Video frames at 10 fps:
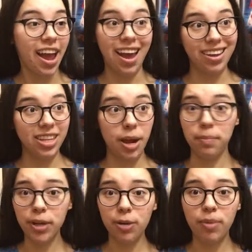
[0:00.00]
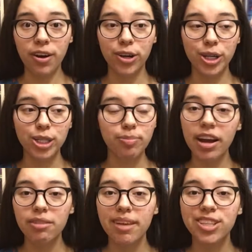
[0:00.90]
and that Peter Parker is
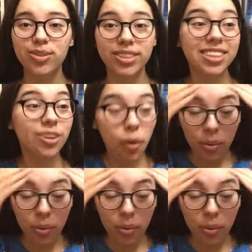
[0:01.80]
Spider-Man, so it's like,